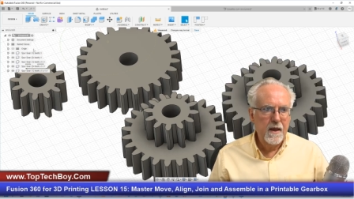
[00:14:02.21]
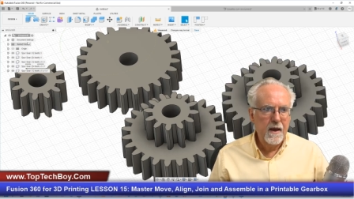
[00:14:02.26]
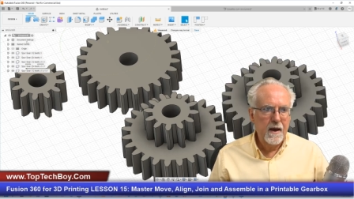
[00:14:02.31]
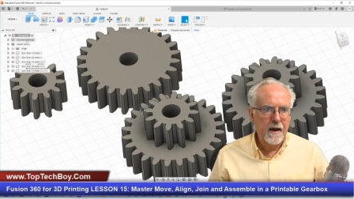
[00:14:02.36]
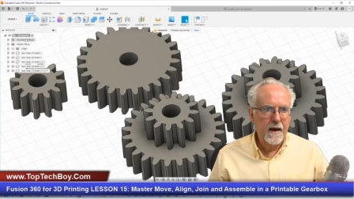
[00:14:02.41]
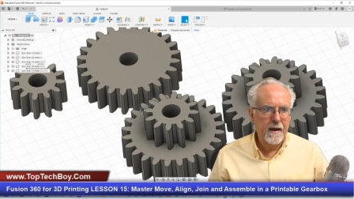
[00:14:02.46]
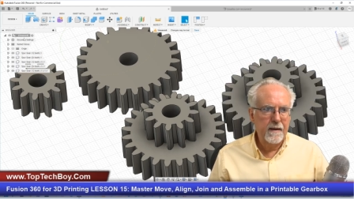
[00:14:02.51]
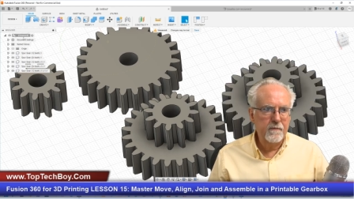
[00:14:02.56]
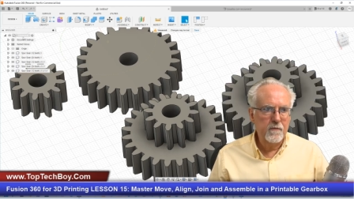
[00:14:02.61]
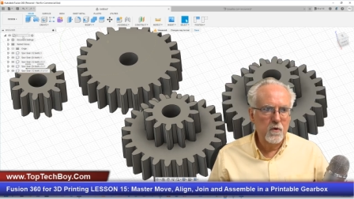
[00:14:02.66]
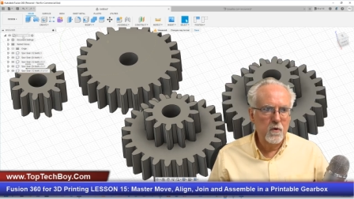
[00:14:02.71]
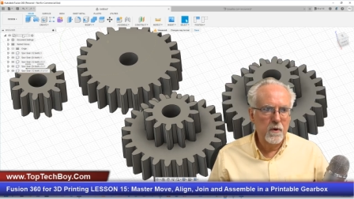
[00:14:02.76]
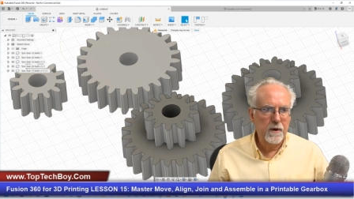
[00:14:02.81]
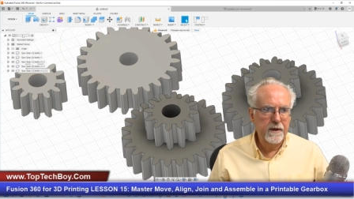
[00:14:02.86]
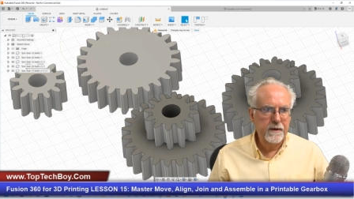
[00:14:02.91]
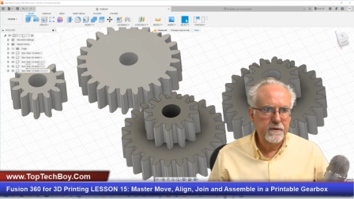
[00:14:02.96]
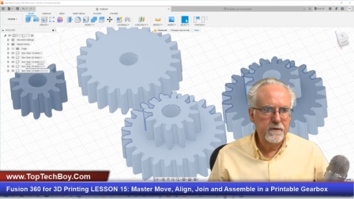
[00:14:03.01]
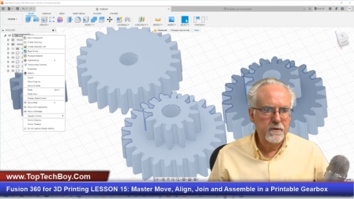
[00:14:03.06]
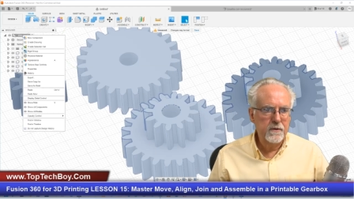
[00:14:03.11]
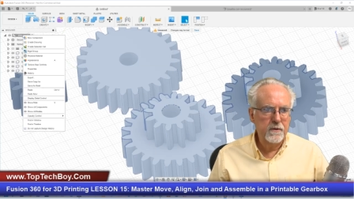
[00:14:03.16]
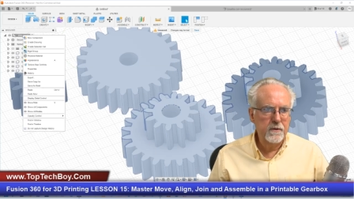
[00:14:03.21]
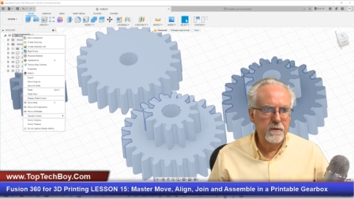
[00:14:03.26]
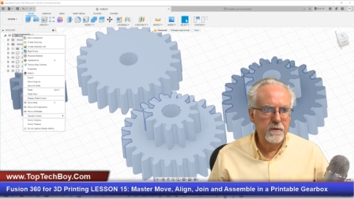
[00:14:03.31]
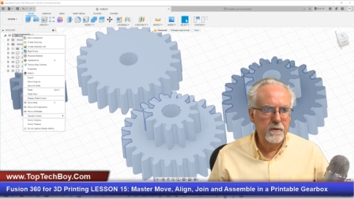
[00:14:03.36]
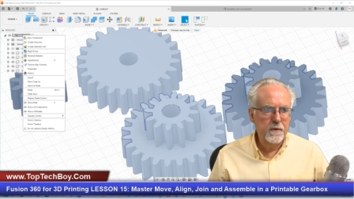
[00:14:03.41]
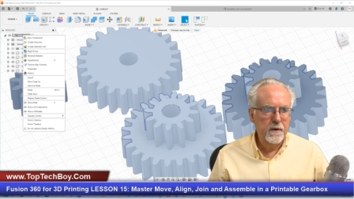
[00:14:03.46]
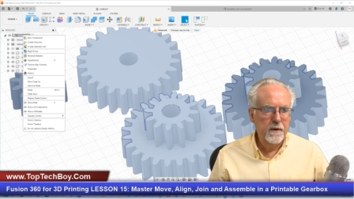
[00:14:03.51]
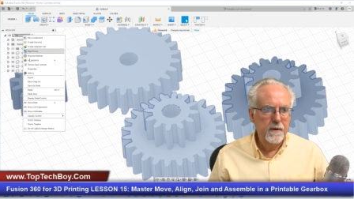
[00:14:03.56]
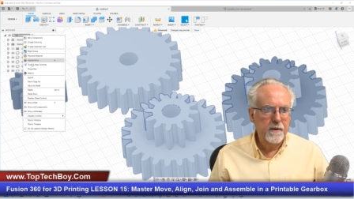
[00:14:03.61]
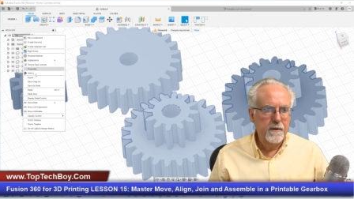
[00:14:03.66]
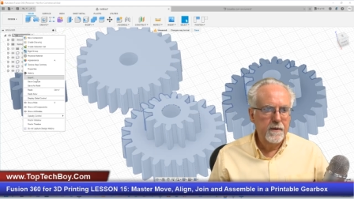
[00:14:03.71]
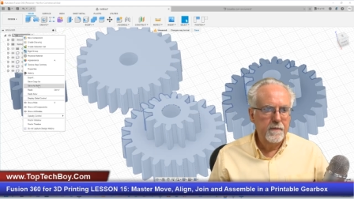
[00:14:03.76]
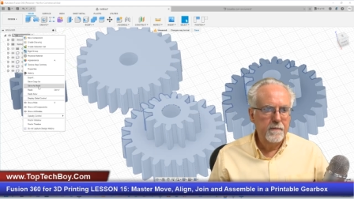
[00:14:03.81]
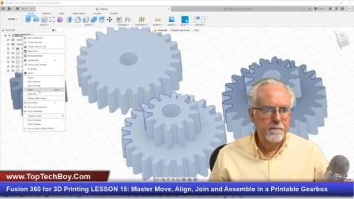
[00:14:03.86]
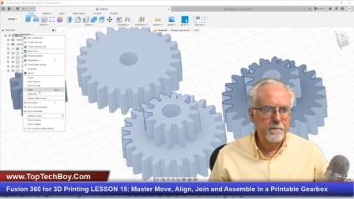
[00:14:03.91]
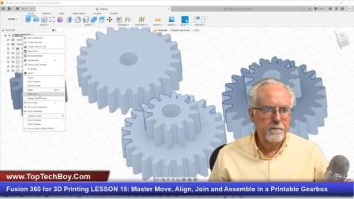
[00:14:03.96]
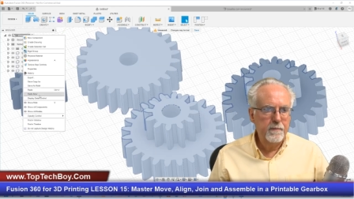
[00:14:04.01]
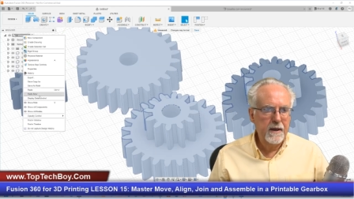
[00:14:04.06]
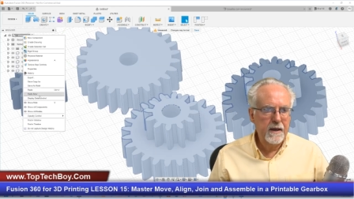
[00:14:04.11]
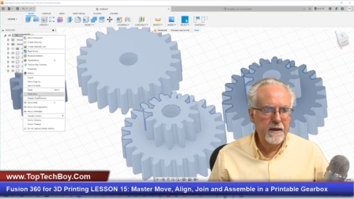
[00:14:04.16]
I'm going to
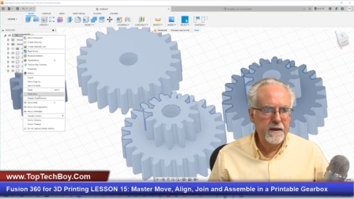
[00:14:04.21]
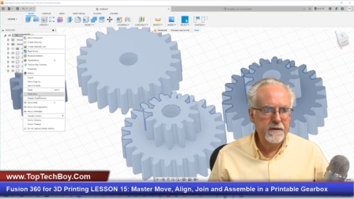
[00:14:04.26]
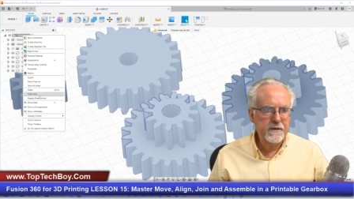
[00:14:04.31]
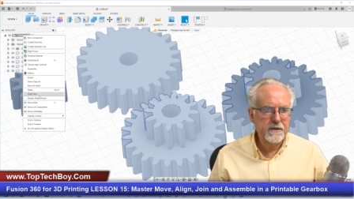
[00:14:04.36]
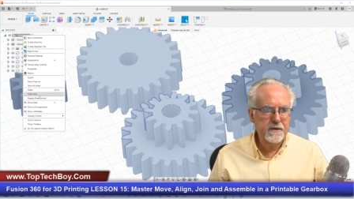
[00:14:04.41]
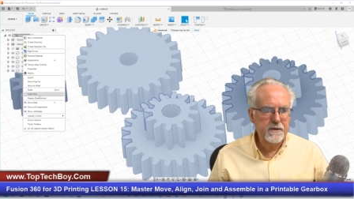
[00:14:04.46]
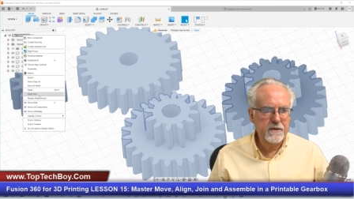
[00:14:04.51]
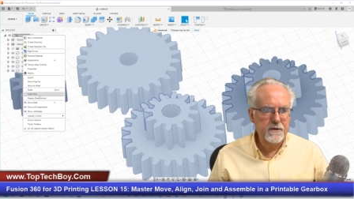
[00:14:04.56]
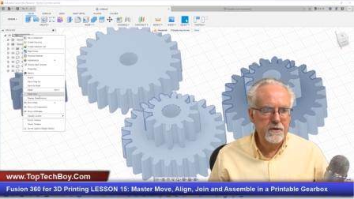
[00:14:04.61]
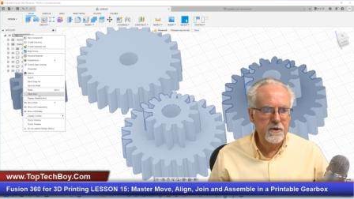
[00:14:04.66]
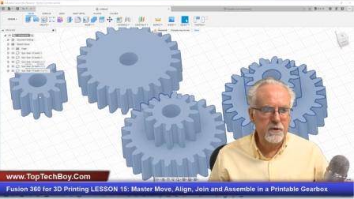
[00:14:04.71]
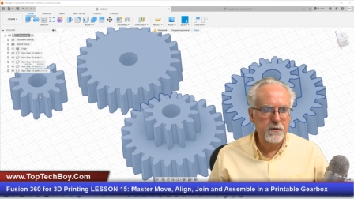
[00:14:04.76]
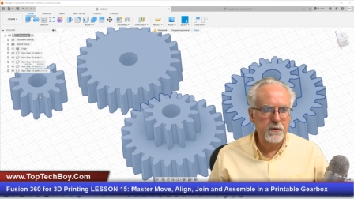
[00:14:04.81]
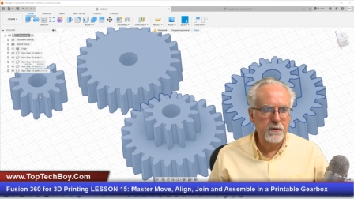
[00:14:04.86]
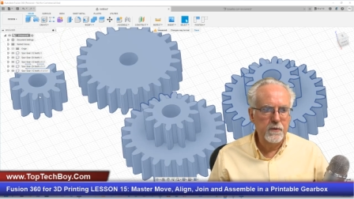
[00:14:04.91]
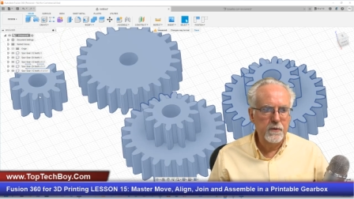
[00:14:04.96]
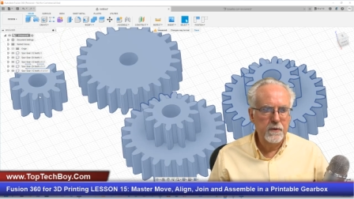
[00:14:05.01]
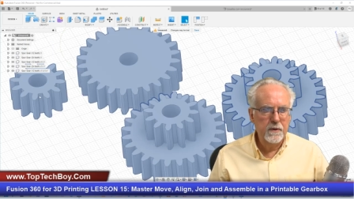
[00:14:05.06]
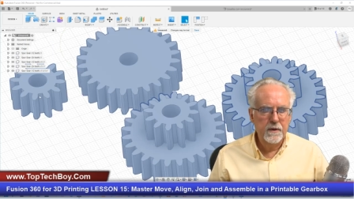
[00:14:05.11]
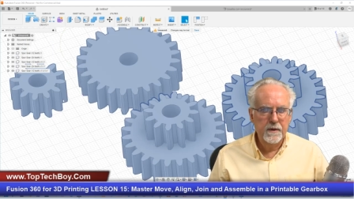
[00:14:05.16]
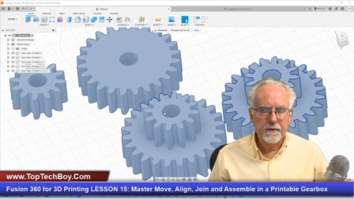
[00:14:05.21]
paste new,